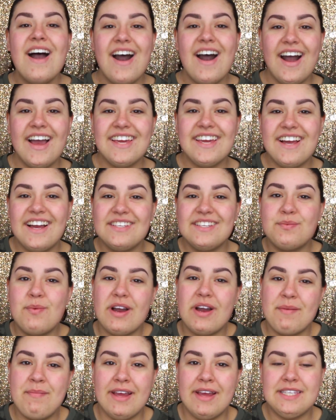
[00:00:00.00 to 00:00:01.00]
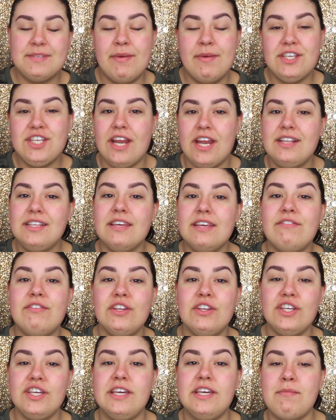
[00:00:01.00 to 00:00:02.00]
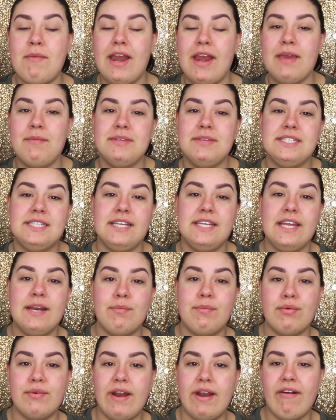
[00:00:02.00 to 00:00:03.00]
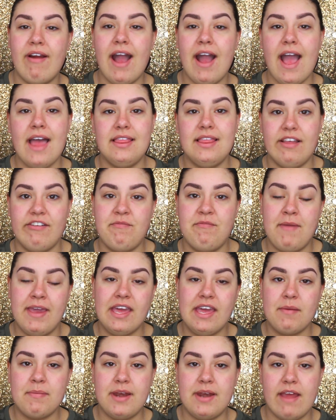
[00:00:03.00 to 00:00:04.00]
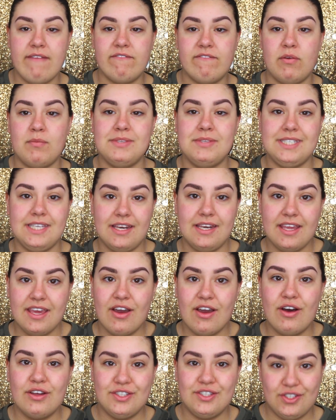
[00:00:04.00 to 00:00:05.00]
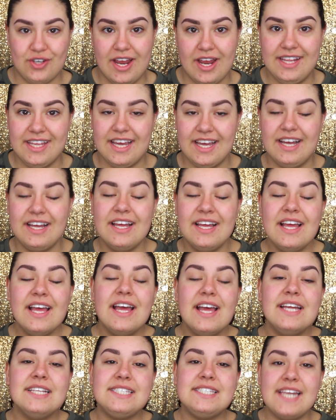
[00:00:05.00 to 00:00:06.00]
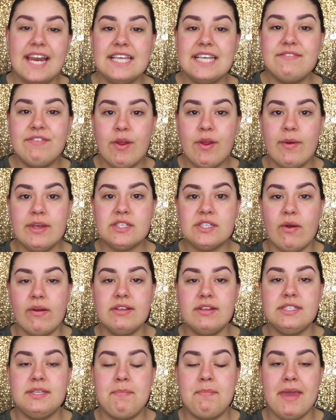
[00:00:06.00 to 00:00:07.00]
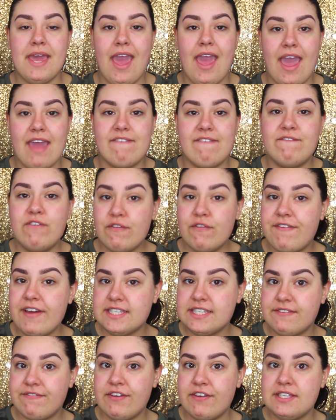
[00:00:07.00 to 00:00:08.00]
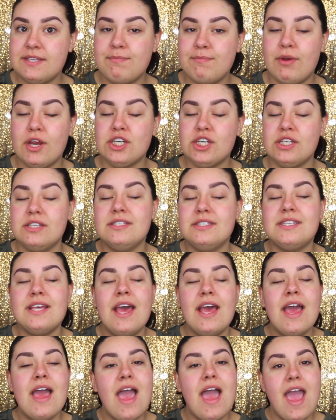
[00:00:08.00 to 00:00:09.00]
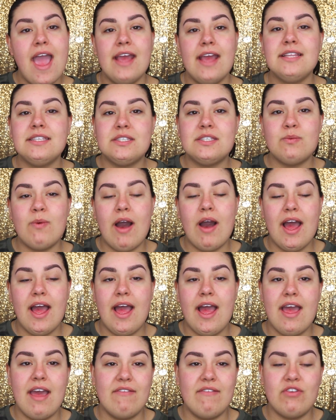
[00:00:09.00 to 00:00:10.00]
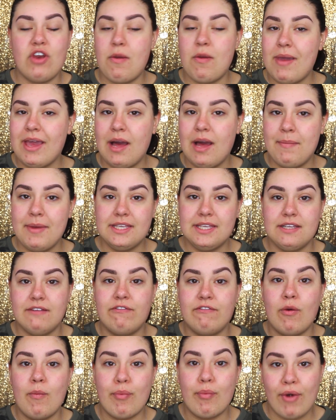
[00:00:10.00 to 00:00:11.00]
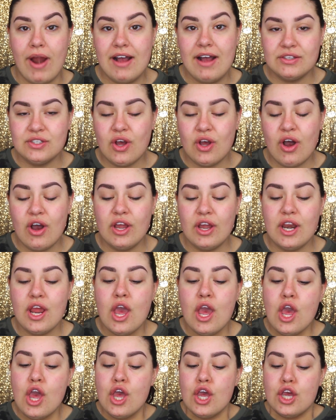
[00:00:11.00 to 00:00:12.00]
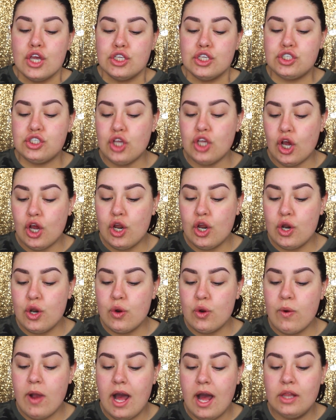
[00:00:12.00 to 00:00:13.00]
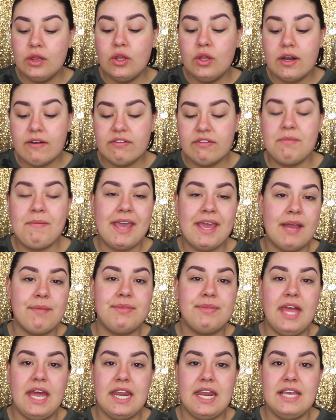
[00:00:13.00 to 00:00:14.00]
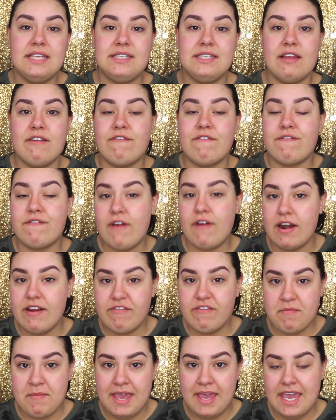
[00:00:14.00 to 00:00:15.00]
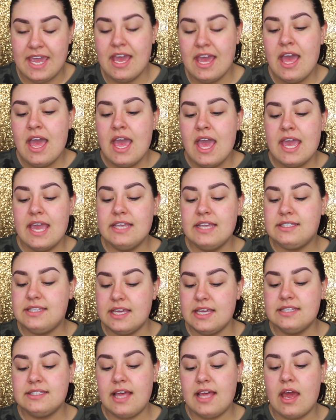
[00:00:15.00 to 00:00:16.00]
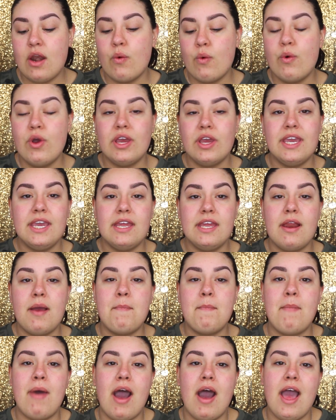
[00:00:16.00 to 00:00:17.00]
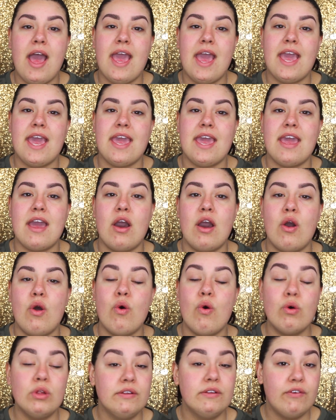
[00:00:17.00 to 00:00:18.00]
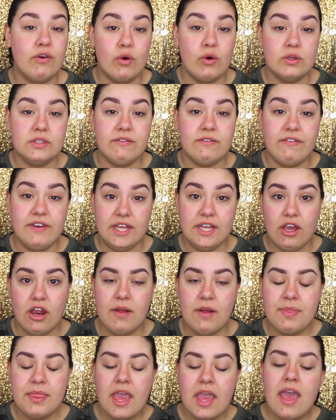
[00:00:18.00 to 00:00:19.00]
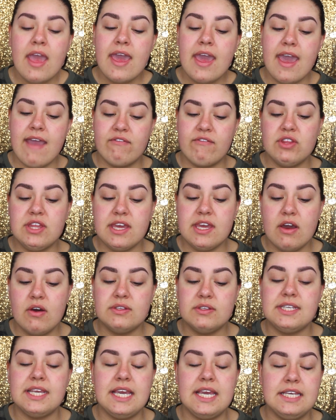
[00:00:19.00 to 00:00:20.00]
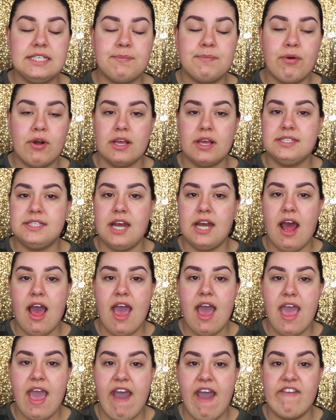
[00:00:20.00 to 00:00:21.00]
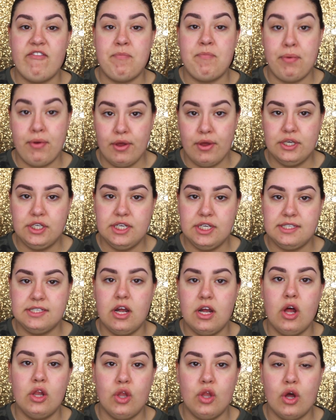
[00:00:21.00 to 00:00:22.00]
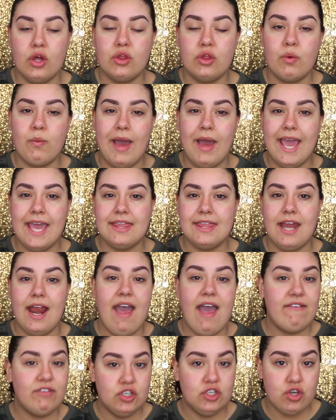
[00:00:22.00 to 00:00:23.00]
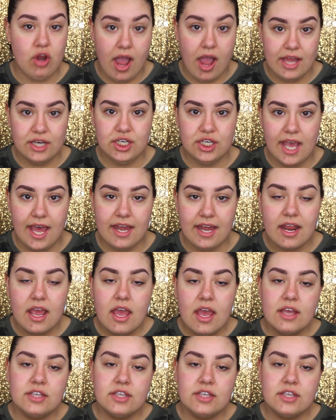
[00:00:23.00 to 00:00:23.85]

Hi guys, welcome back to my channel. If you're new here, my name is Celina Pereira. I love makeup and I'm from Sydney, Australia. Today's video is going to be a full face first impressions, hence why I have no makeup except for brows on. So a lot of the makeup that is in front of me is things that were in my haul of hauls video. Everything else is products that I have purchased along the way that I haven't tried yet.